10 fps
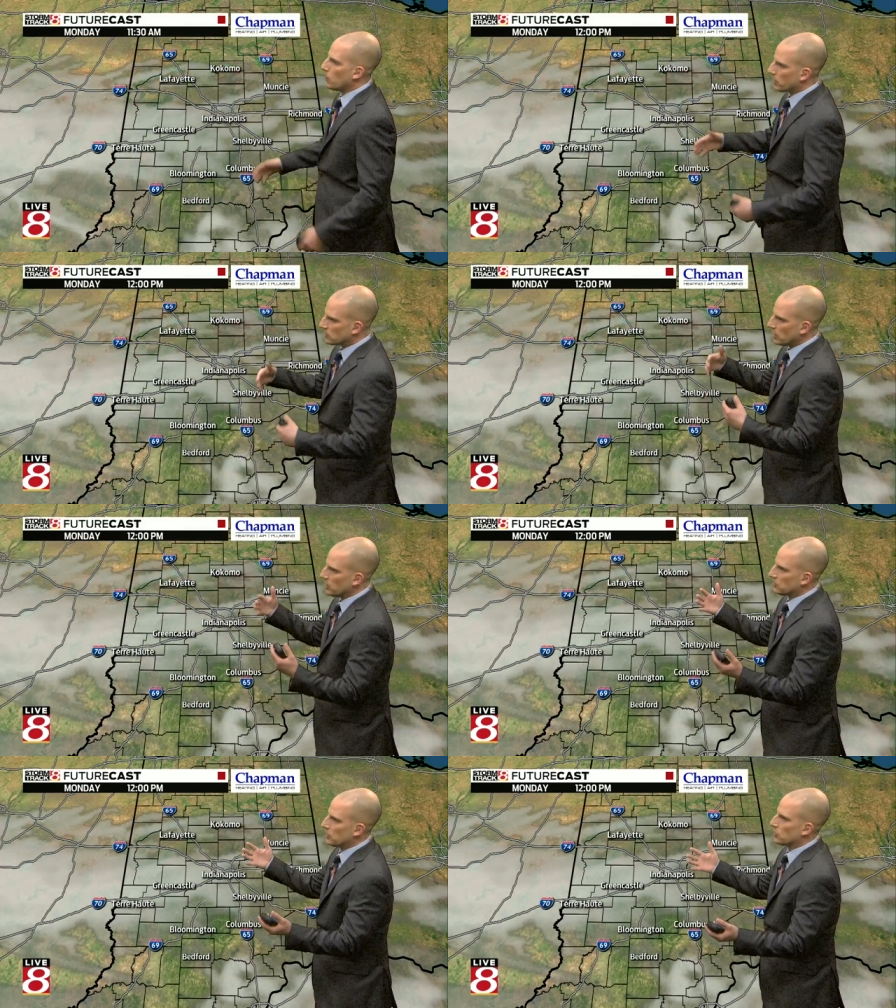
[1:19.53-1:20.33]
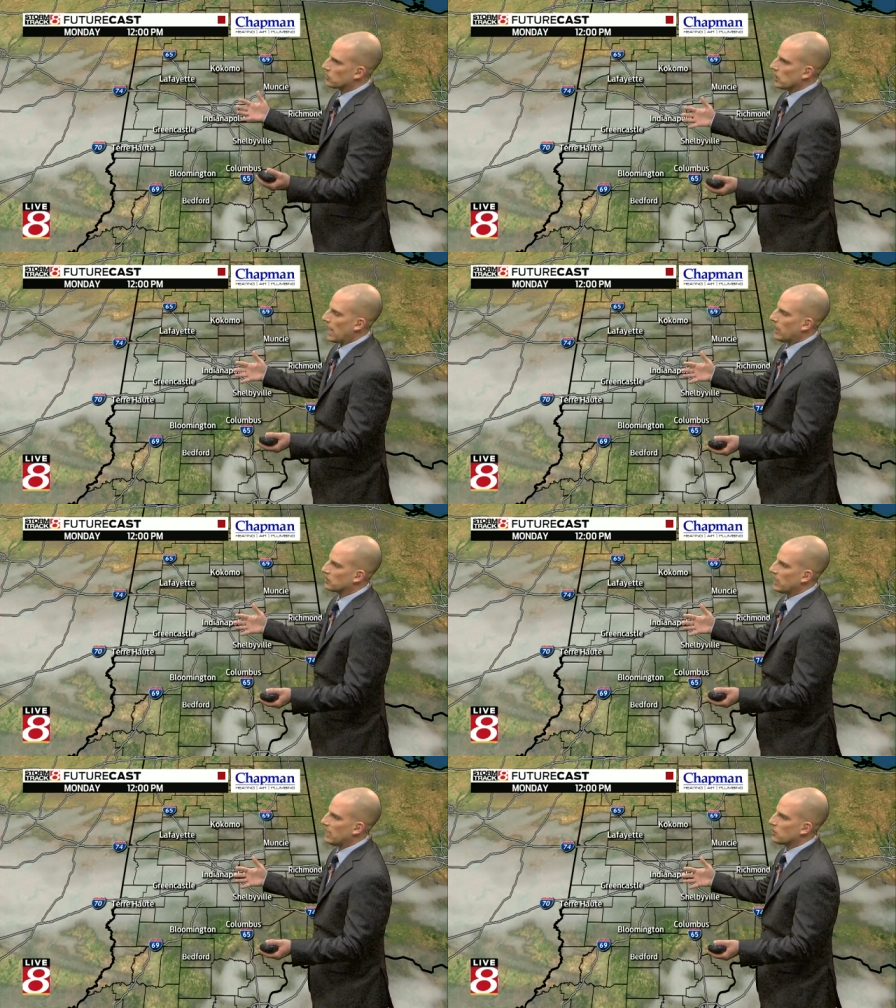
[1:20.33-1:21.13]
We'll continue to see those
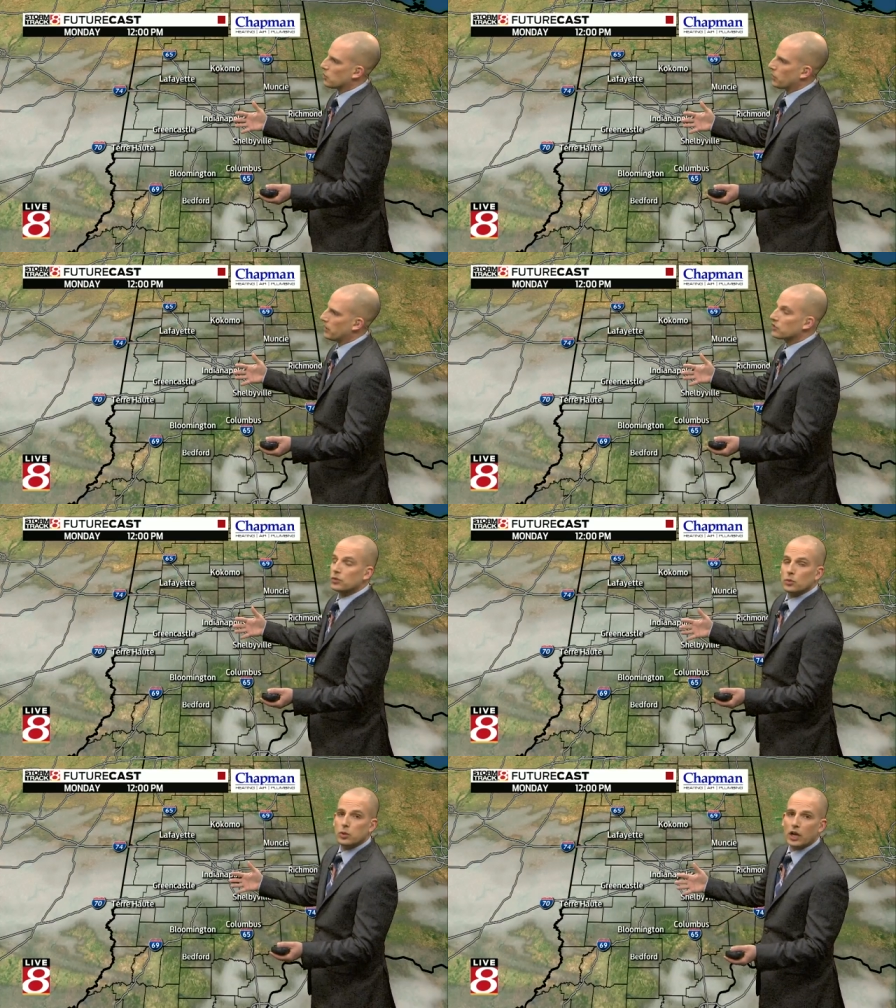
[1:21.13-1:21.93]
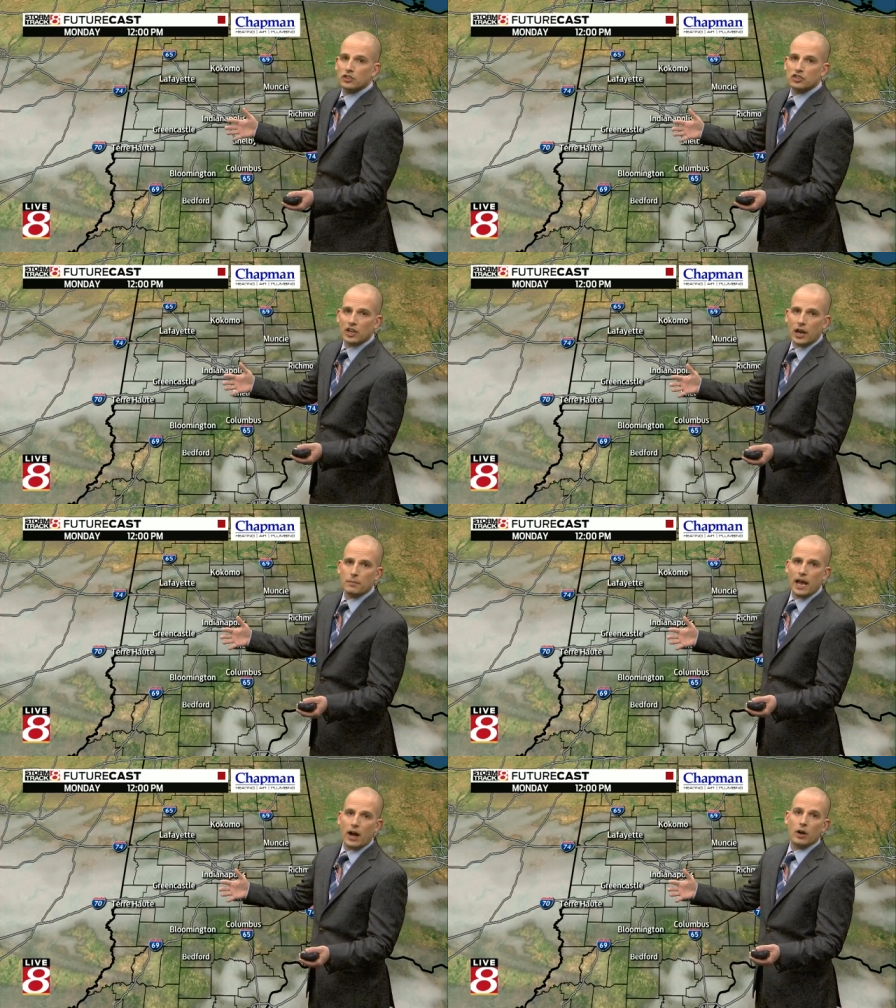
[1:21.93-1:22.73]
clouds increase through
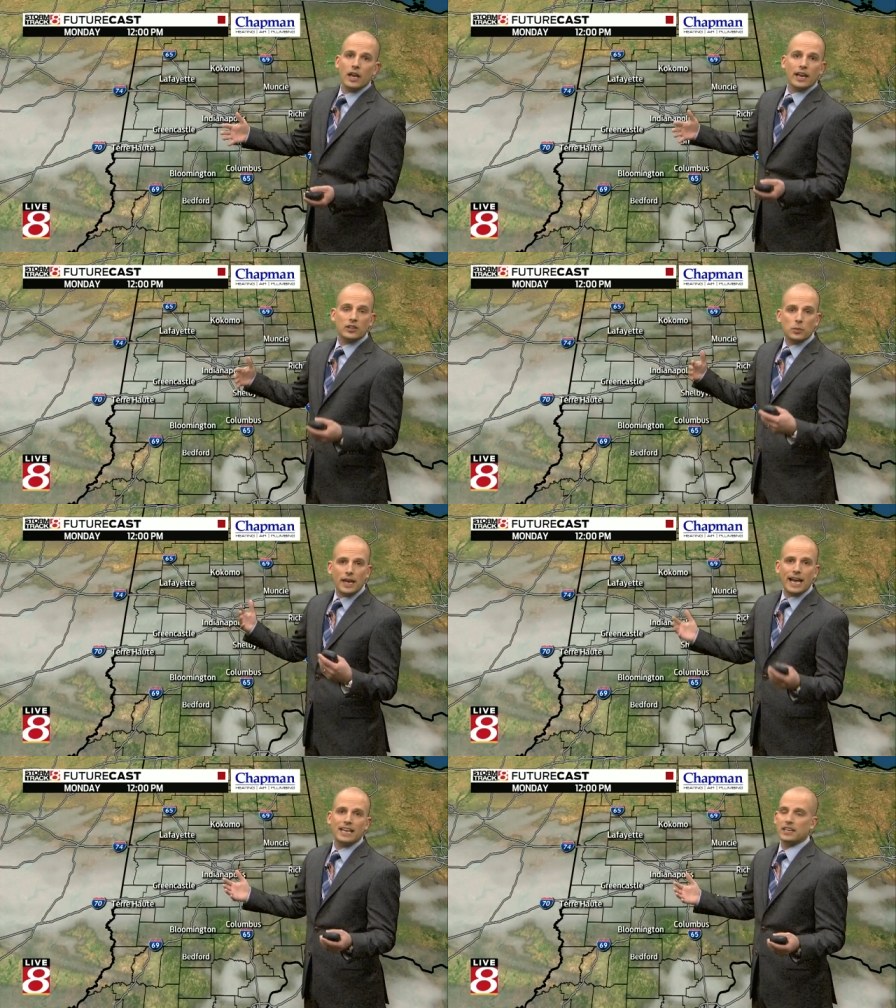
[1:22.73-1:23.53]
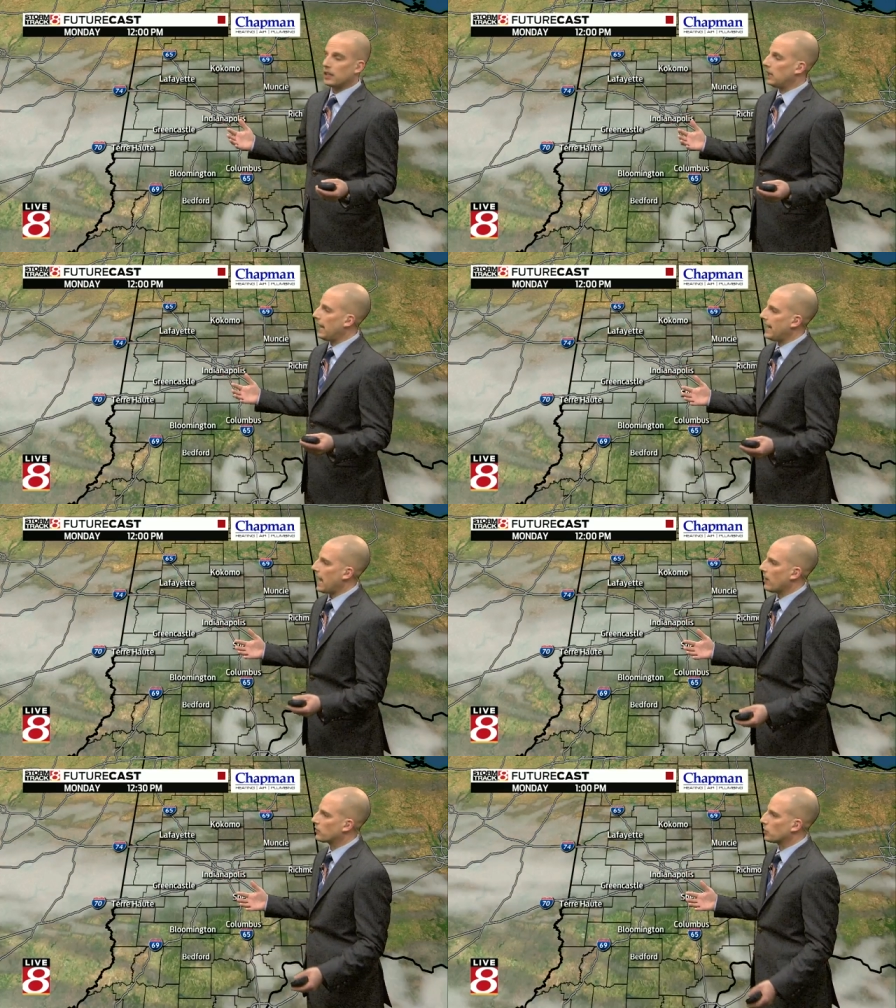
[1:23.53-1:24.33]
lunchtime. Now, as we head into the late
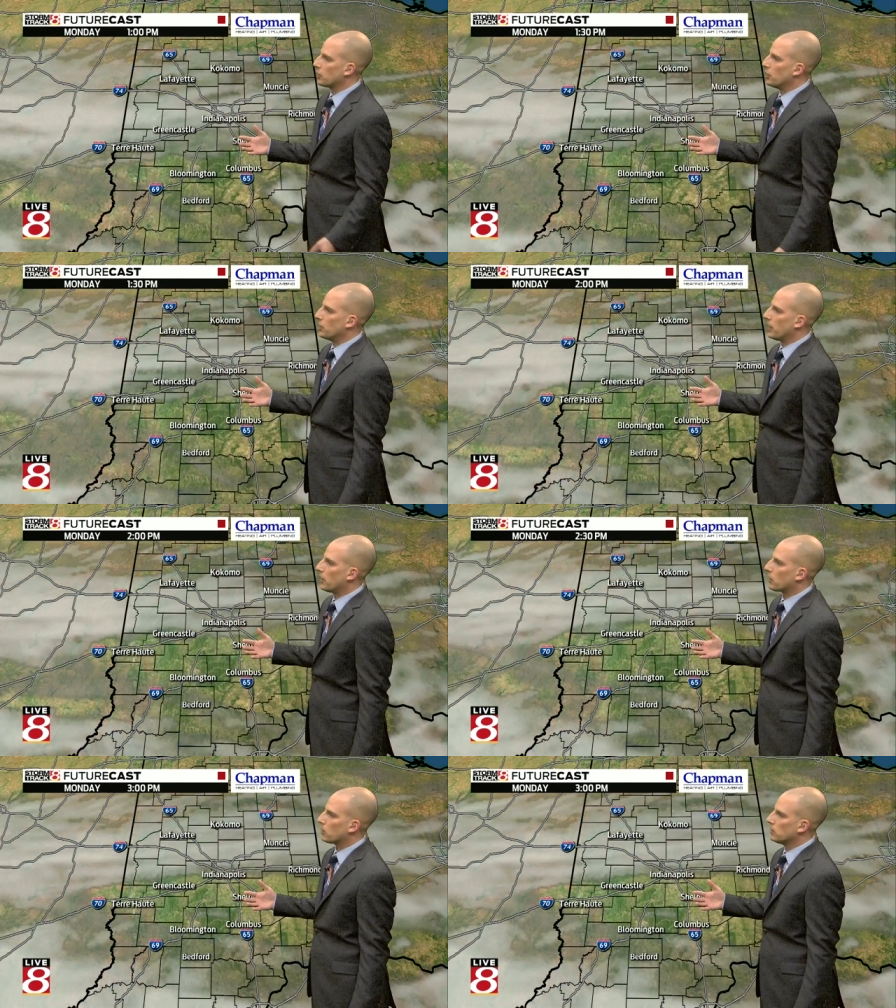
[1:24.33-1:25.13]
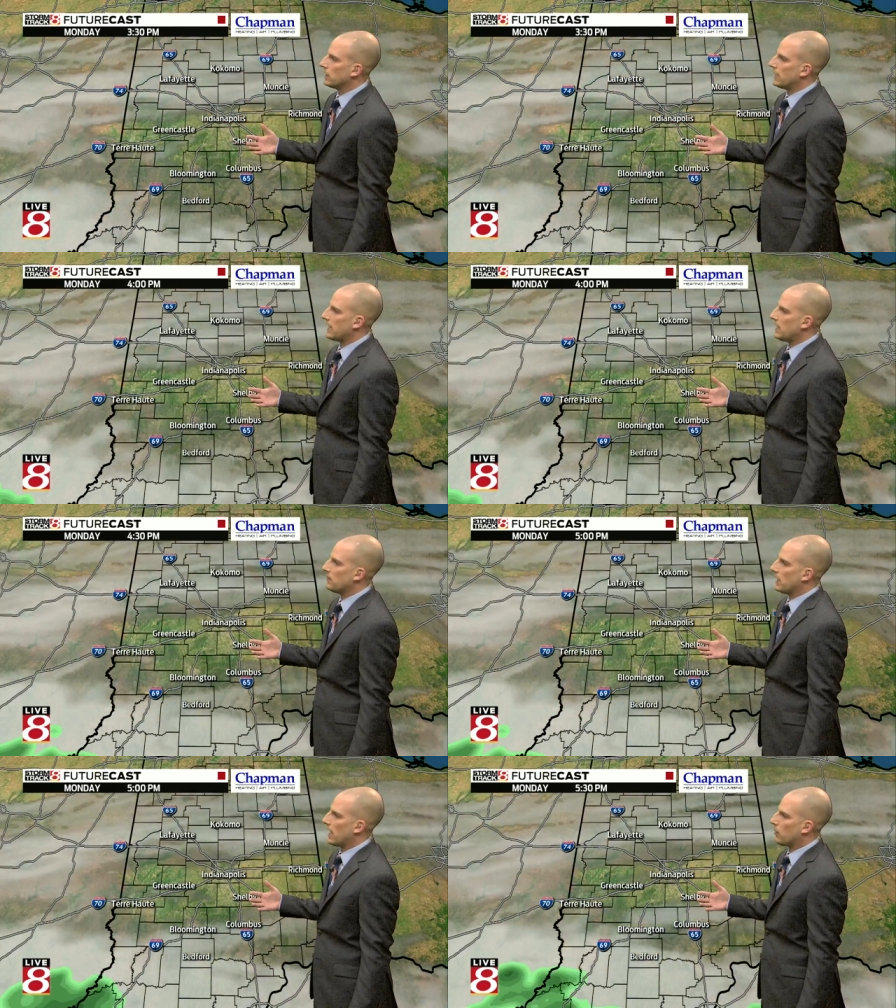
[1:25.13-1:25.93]
afternoon and early
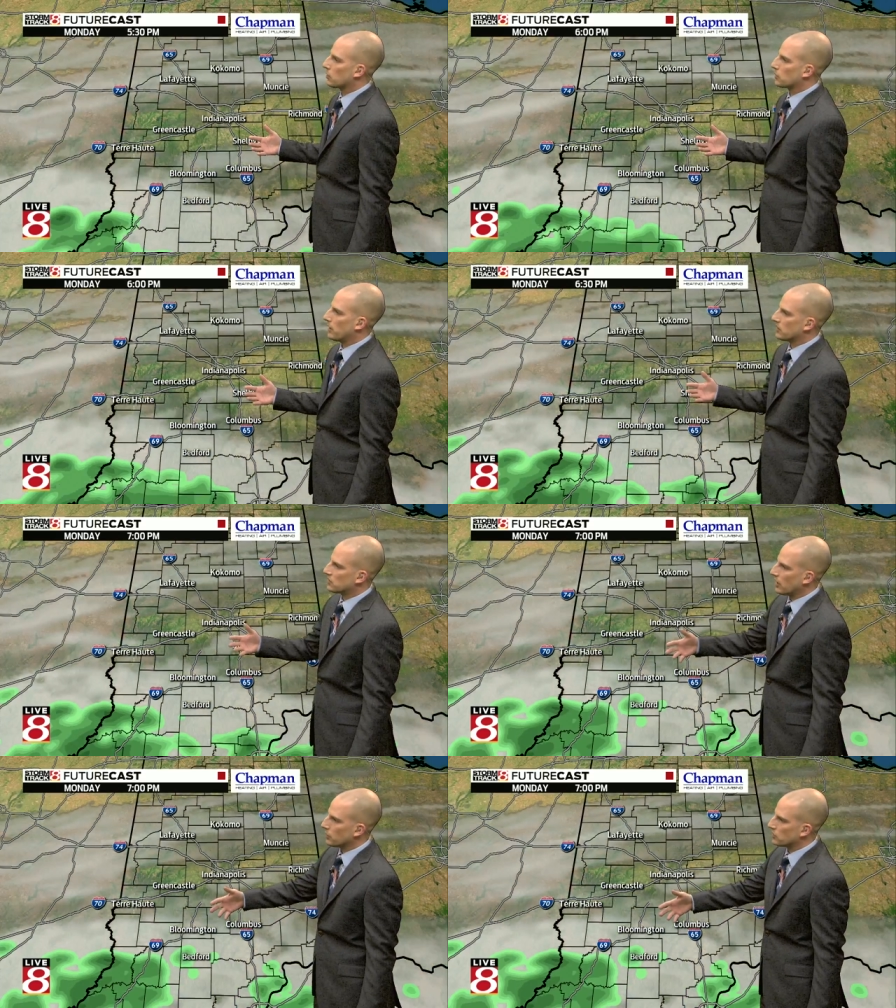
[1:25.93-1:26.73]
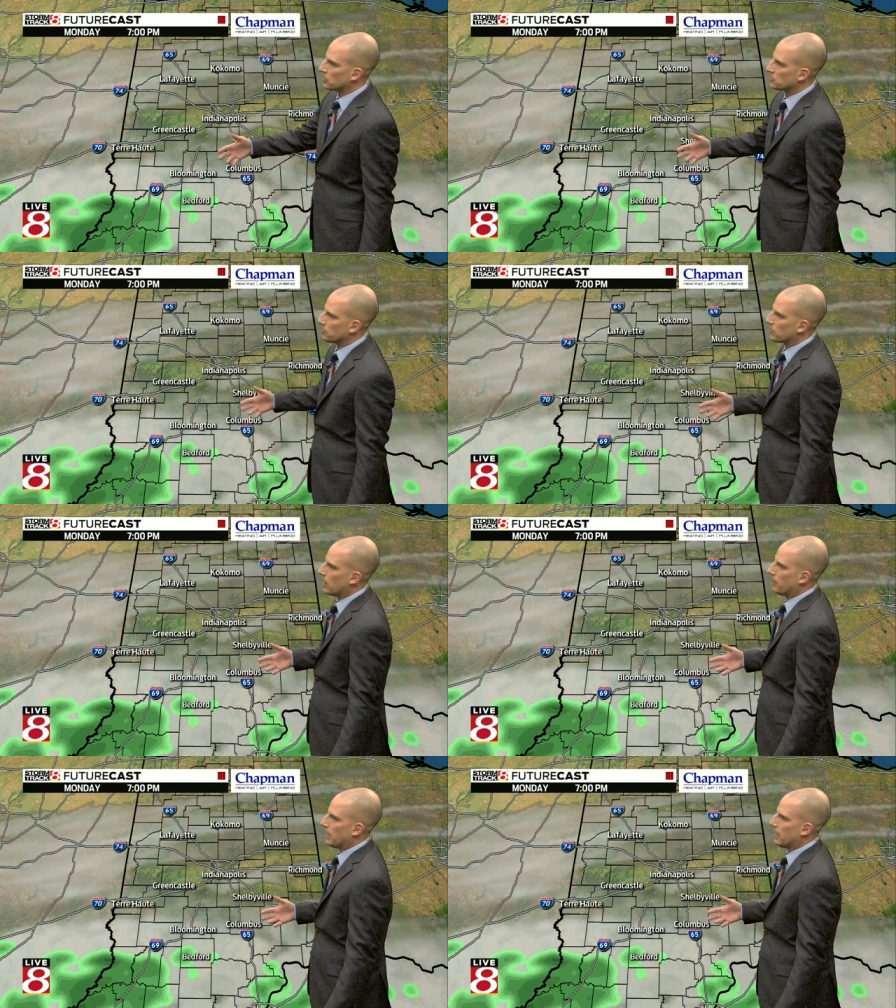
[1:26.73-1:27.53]
evening hours, we're going to have a southern system
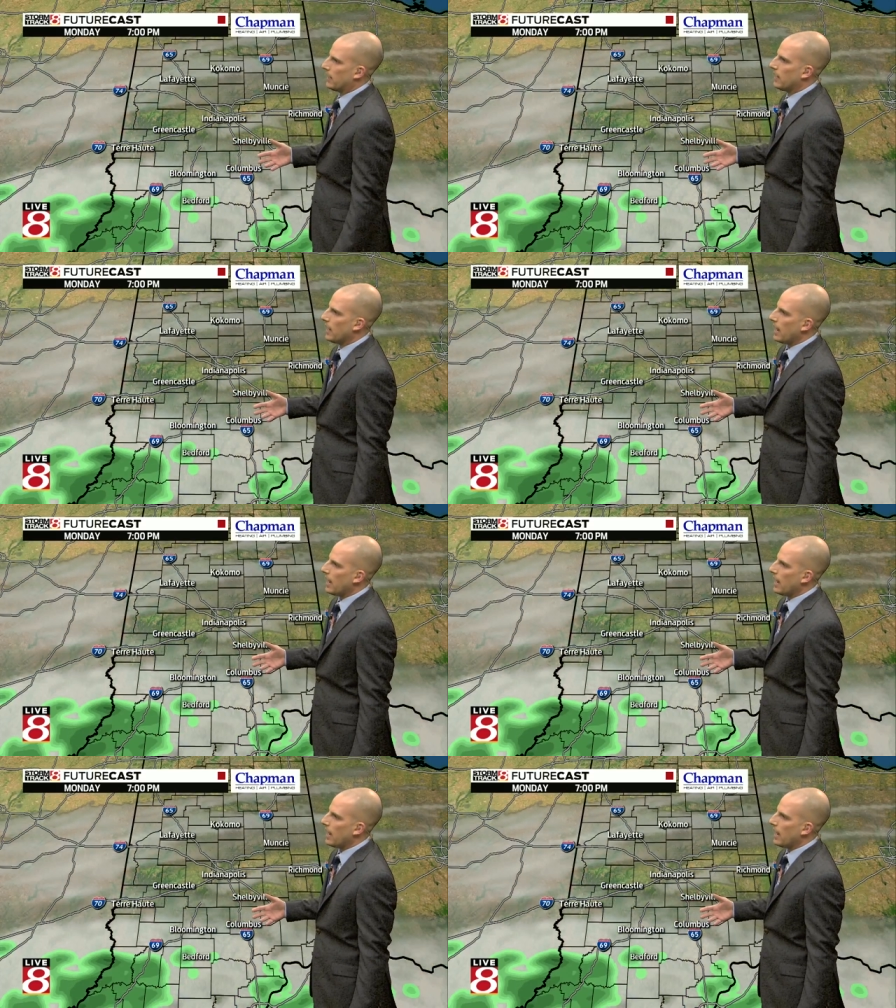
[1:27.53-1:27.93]
coming in,